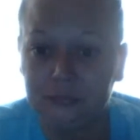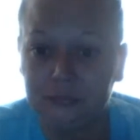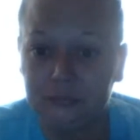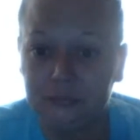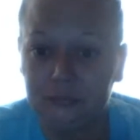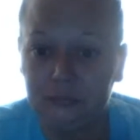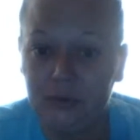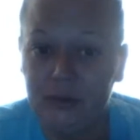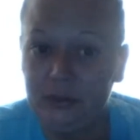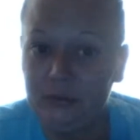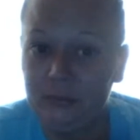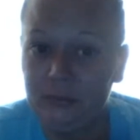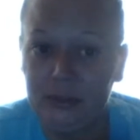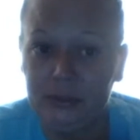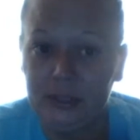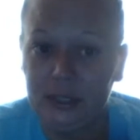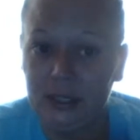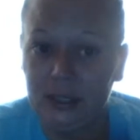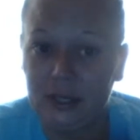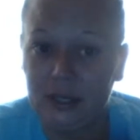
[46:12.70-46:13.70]
we don't
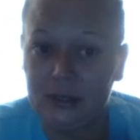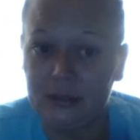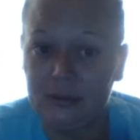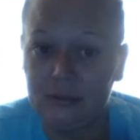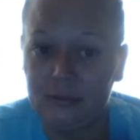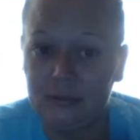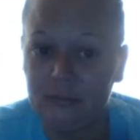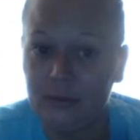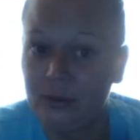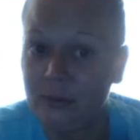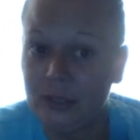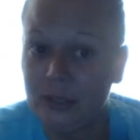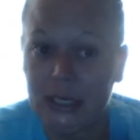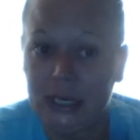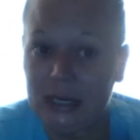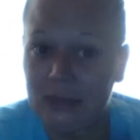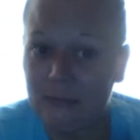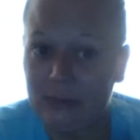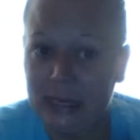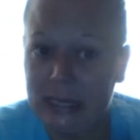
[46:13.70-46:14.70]
get a lot
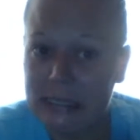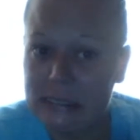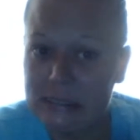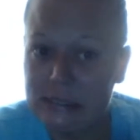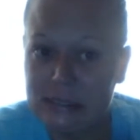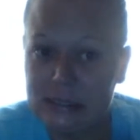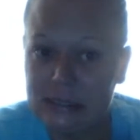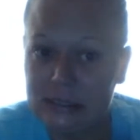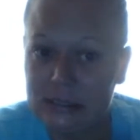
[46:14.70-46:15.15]
of rest.